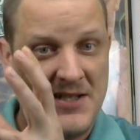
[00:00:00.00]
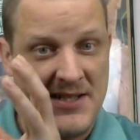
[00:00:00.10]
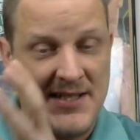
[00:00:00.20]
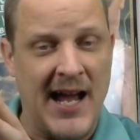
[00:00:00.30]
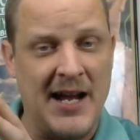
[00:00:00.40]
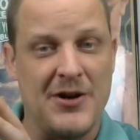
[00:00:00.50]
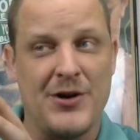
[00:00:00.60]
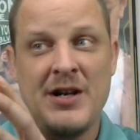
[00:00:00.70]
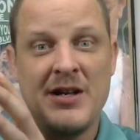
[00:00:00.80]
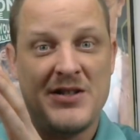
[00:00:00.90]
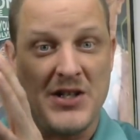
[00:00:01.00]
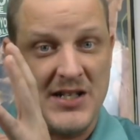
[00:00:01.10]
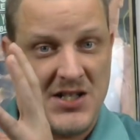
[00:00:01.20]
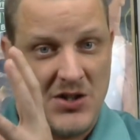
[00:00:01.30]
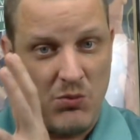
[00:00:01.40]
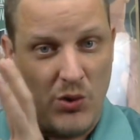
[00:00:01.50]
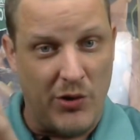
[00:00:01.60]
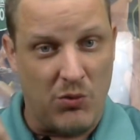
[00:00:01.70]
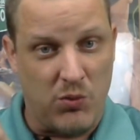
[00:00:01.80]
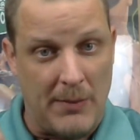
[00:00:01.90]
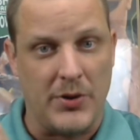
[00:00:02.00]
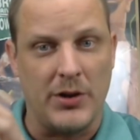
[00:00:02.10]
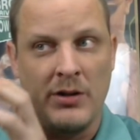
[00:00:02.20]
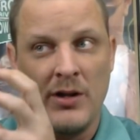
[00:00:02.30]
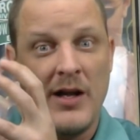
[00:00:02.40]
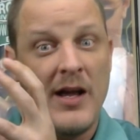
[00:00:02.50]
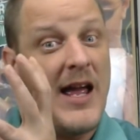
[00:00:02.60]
desire to get to the Royal Rumble